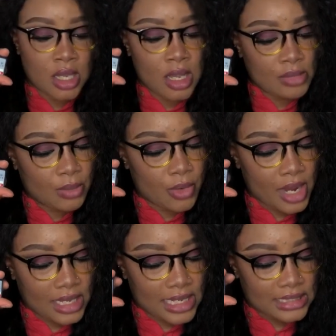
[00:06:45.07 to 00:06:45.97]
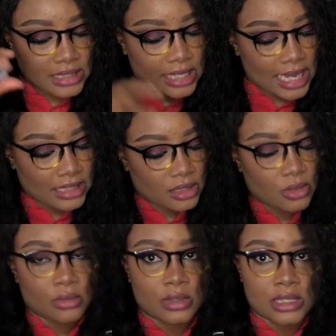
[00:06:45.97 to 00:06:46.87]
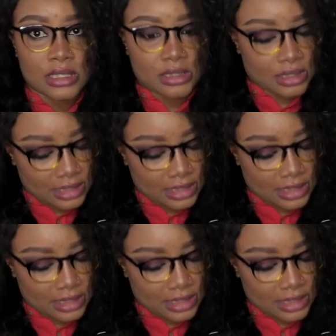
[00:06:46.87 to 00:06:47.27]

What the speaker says: memory SD card. So this is it.